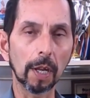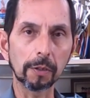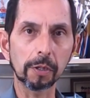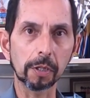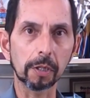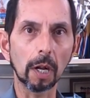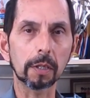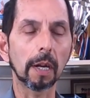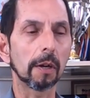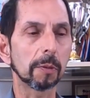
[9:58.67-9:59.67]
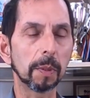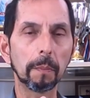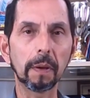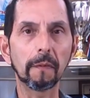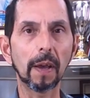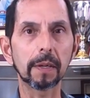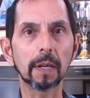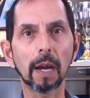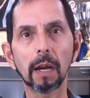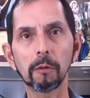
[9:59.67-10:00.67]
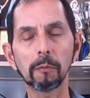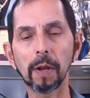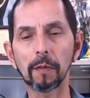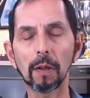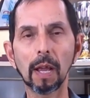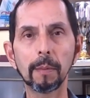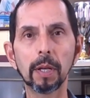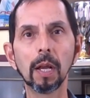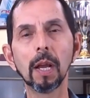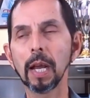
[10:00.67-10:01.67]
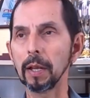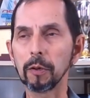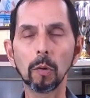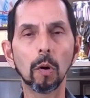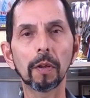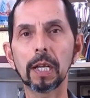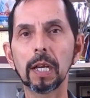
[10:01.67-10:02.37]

not just the stock tires, but a big fat tire with race alignment, and do all the